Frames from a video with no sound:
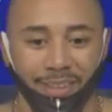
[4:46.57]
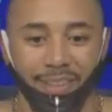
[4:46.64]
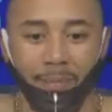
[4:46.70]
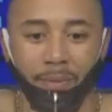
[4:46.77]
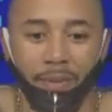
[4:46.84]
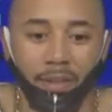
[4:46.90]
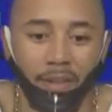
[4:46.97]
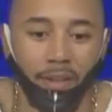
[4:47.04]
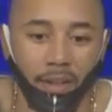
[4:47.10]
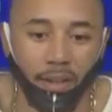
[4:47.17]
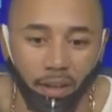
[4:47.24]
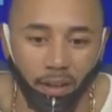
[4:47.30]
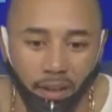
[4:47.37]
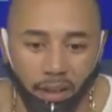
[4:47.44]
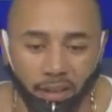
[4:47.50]
give me
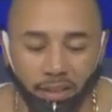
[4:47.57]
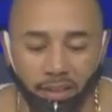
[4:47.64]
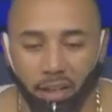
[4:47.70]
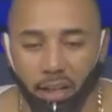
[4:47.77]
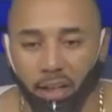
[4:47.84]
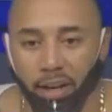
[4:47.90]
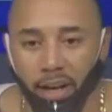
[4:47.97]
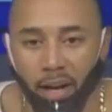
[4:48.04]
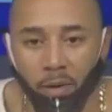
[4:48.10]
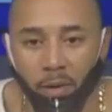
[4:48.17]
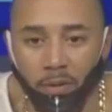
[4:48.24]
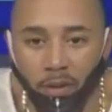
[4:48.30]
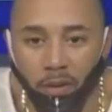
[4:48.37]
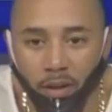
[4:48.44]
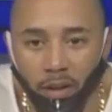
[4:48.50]
a nice solid
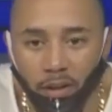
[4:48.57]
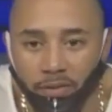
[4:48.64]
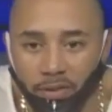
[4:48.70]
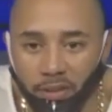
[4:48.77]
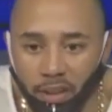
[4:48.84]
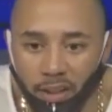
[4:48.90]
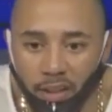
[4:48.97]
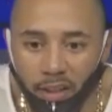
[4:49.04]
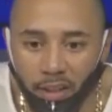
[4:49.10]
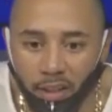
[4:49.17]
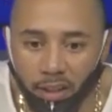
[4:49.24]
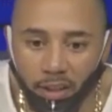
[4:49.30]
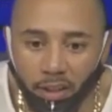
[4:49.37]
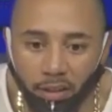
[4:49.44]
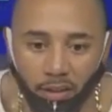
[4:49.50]
hour of studying
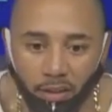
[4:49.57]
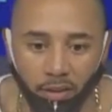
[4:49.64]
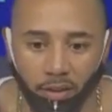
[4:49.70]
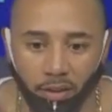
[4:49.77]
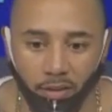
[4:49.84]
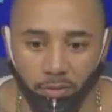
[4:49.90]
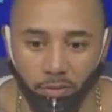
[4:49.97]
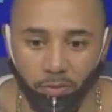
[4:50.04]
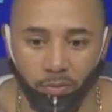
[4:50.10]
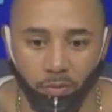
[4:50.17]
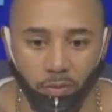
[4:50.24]
in on